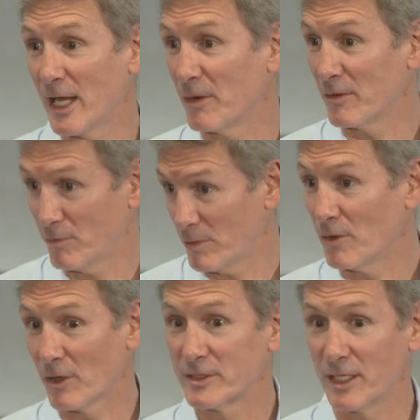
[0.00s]
and New
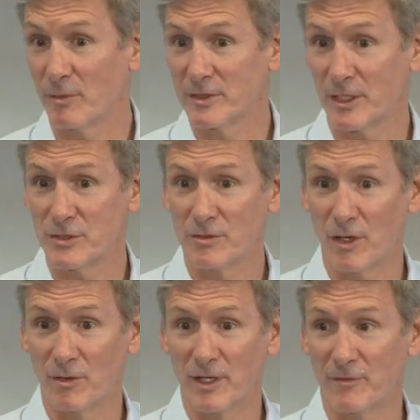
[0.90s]
York City was, as you
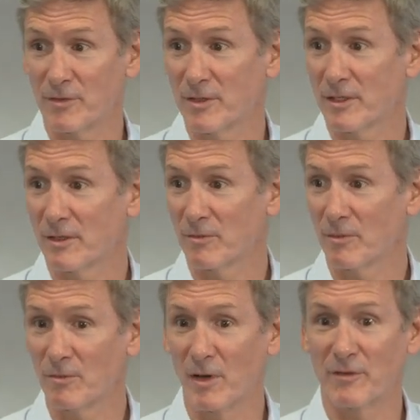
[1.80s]
know, kind of
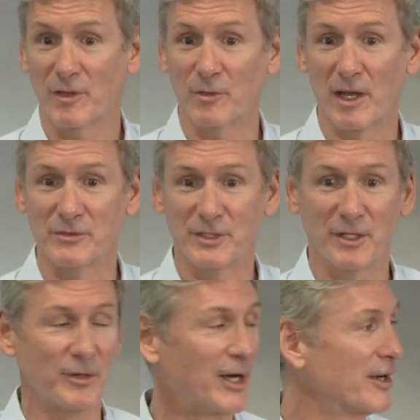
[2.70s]
one of the ground
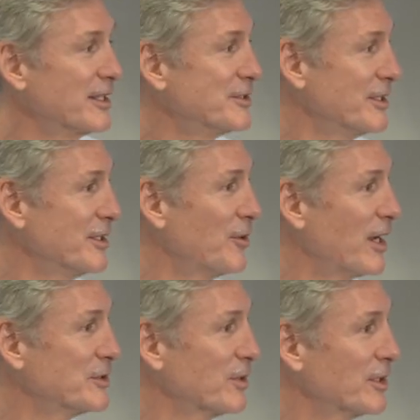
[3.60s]
zero areas in the
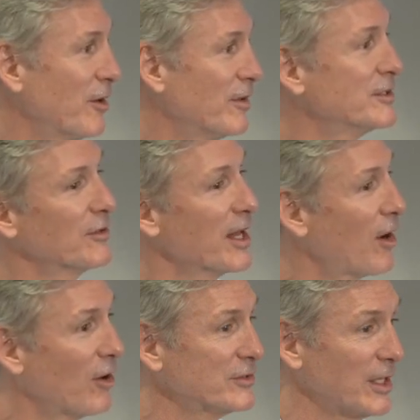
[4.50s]
US when COVID. So they
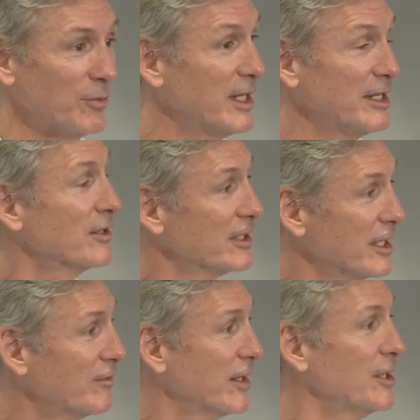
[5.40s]
all said, we need to
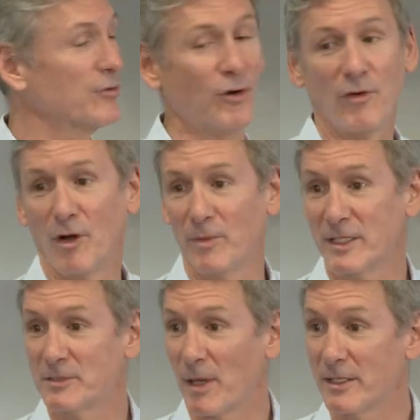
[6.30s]
leave, and they drove home
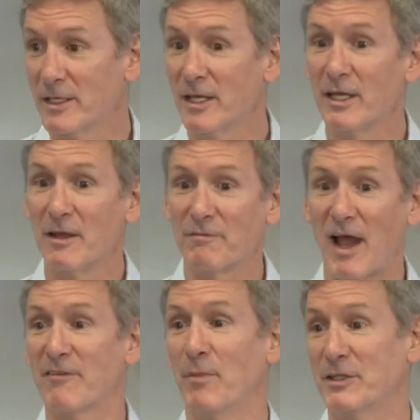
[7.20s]
and spent
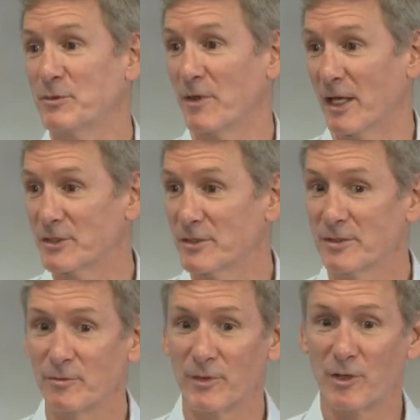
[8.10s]
five months with us,
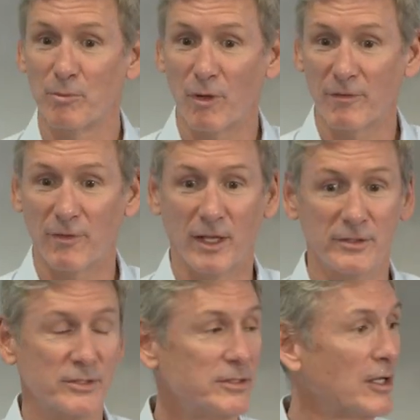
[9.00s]
with their
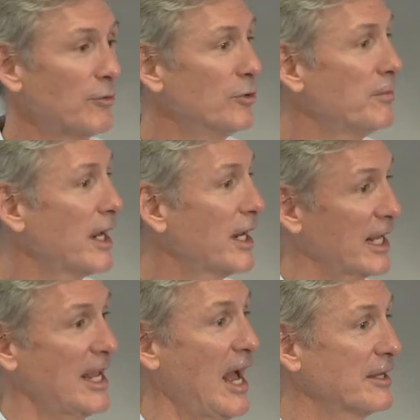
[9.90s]
boyfriends, a roommate, and
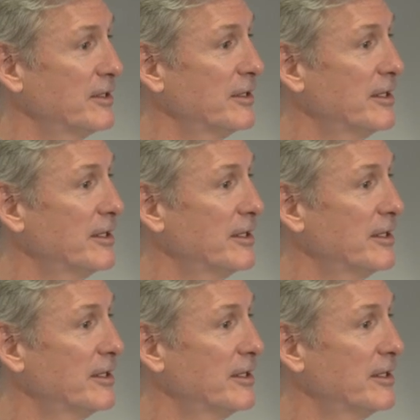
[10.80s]
a cat.